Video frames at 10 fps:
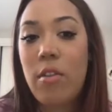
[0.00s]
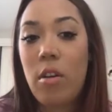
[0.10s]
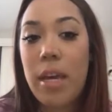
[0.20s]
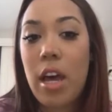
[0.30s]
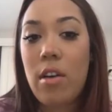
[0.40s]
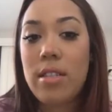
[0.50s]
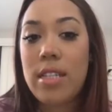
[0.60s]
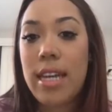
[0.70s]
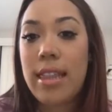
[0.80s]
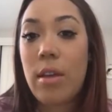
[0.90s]
will be
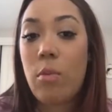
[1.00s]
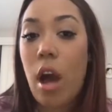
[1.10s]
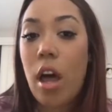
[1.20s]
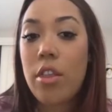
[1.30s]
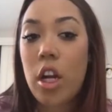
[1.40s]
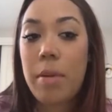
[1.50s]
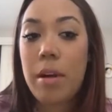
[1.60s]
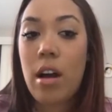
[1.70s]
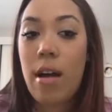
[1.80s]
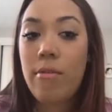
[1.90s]
hosting the
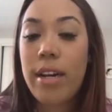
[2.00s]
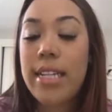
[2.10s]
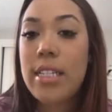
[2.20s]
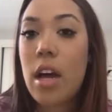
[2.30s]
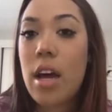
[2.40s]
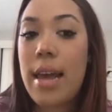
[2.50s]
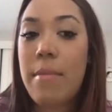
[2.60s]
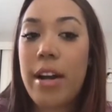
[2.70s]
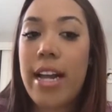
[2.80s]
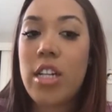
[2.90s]
Roth-Gerber Conference on
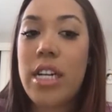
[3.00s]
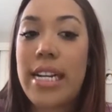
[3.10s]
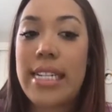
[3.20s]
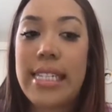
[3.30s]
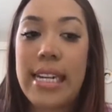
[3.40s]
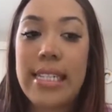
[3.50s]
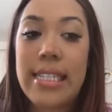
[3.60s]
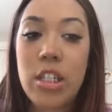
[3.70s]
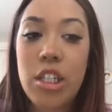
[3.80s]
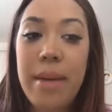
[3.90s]
Immigration and
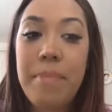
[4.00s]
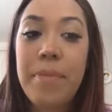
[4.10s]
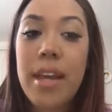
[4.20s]
Citizenship.